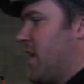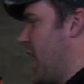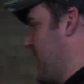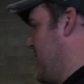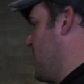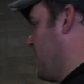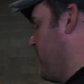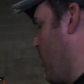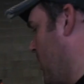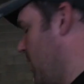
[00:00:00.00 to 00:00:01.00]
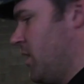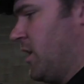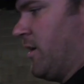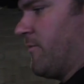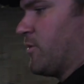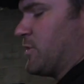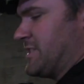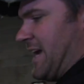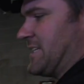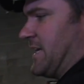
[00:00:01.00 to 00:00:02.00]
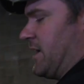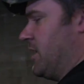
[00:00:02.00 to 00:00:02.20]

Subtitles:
got here for protecting